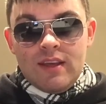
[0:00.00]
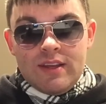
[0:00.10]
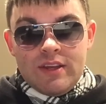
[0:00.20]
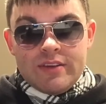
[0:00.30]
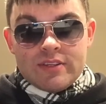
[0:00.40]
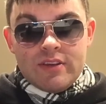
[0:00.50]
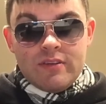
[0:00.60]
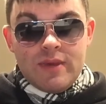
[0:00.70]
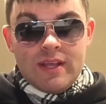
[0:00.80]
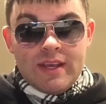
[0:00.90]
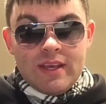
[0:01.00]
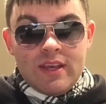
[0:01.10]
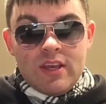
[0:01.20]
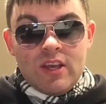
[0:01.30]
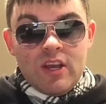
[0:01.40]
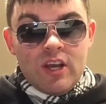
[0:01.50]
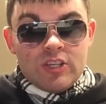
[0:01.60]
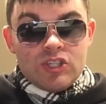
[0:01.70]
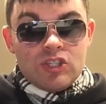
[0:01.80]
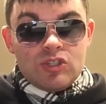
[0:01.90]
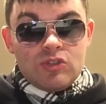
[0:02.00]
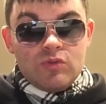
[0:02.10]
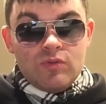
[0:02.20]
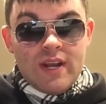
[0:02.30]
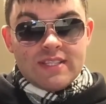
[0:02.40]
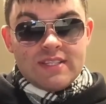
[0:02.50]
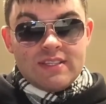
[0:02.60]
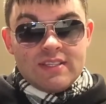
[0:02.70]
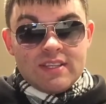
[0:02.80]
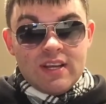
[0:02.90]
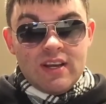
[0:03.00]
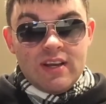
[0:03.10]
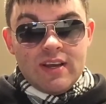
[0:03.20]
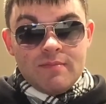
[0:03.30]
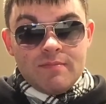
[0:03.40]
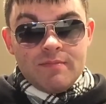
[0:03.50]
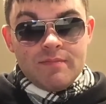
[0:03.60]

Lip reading: know it's going to be like a stressing time,